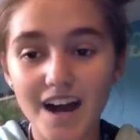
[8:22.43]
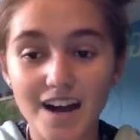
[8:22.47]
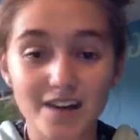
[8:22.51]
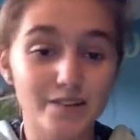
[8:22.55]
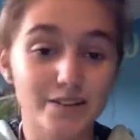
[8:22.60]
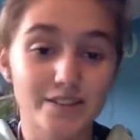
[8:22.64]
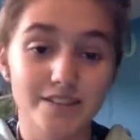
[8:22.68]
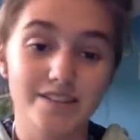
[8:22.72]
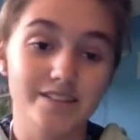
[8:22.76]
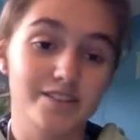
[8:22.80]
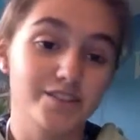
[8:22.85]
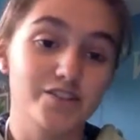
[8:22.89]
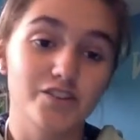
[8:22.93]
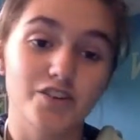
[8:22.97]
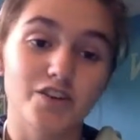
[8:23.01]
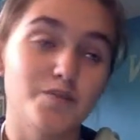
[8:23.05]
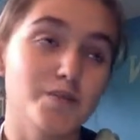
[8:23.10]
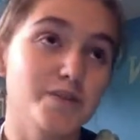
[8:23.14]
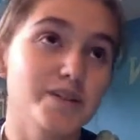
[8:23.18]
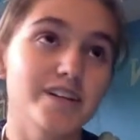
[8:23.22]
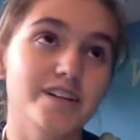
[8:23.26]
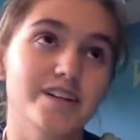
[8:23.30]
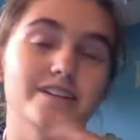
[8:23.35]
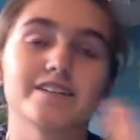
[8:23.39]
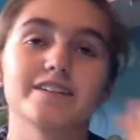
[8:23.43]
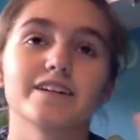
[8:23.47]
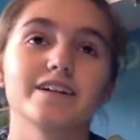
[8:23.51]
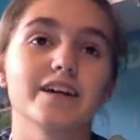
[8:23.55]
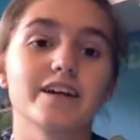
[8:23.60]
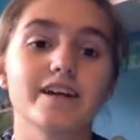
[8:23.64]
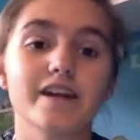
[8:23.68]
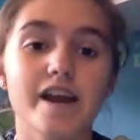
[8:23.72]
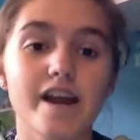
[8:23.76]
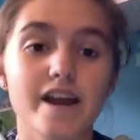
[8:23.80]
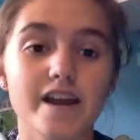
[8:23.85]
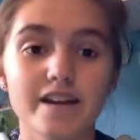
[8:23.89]
I
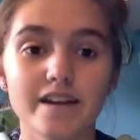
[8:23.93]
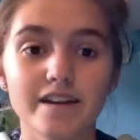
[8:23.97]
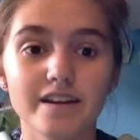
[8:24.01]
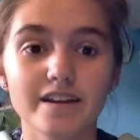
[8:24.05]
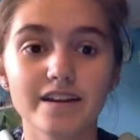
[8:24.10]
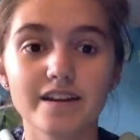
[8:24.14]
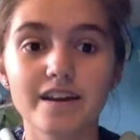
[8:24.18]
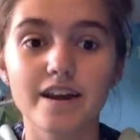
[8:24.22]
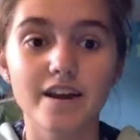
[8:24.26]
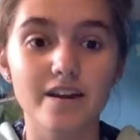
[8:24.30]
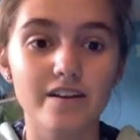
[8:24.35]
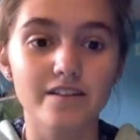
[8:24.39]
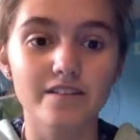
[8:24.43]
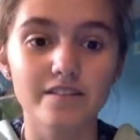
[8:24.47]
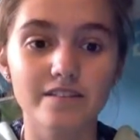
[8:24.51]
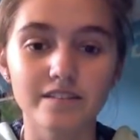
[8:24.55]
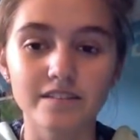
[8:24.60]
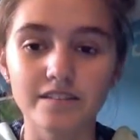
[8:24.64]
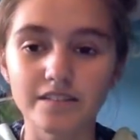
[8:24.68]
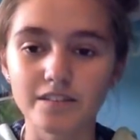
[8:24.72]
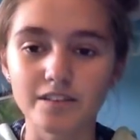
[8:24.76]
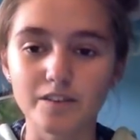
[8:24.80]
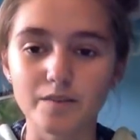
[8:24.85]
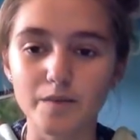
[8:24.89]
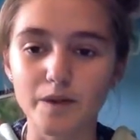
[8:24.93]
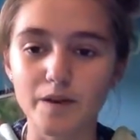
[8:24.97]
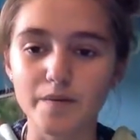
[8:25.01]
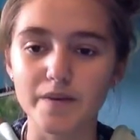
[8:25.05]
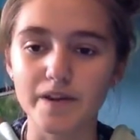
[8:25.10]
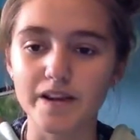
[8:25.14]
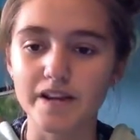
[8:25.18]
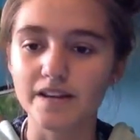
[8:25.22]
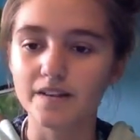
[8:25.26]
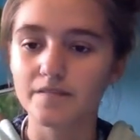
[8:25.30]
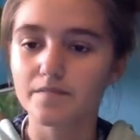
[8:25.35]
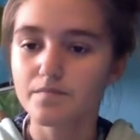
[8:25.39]
hated it, the Little
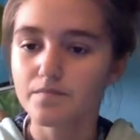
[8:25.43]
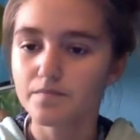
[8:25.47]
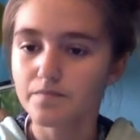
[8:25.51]
Mermaid.